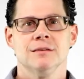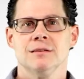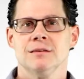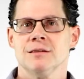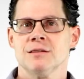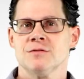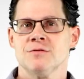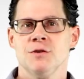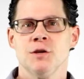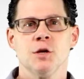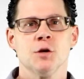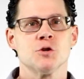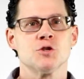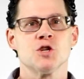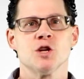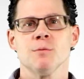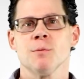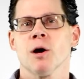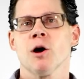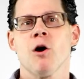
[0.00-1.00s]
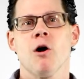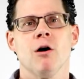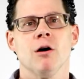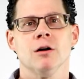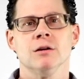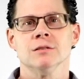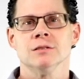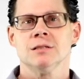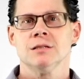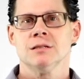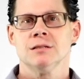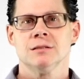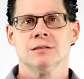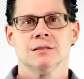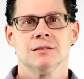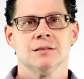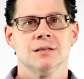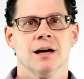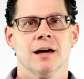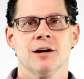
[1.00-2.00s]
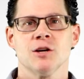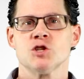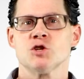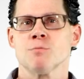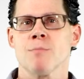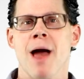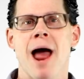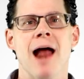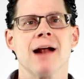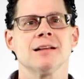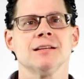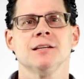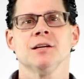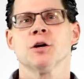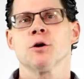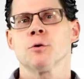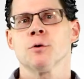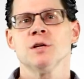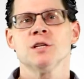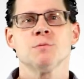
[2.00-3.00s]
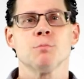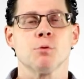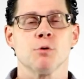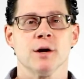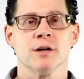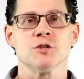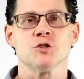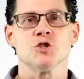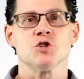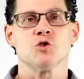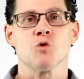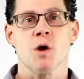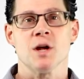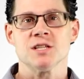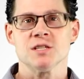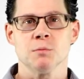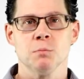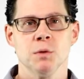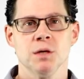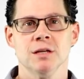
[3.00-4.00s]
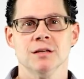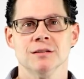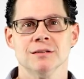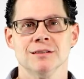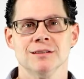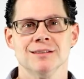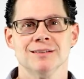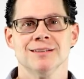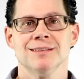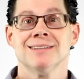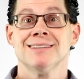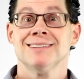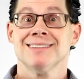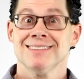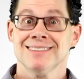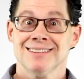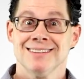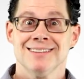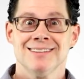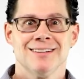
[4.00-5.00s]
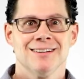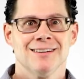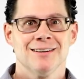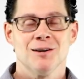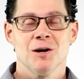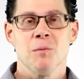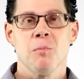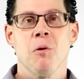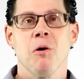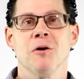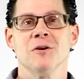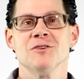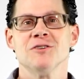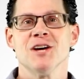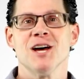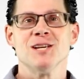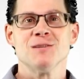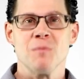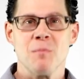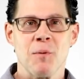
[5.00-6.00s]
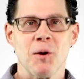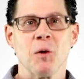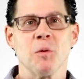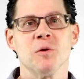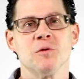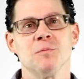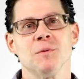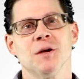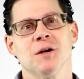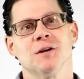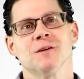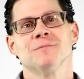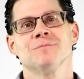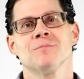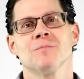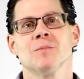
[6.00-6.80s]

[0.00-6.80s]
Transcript: this video should have been called How to Dramatically Increase Parental Stress Immediately. I apologize, but bear with me here.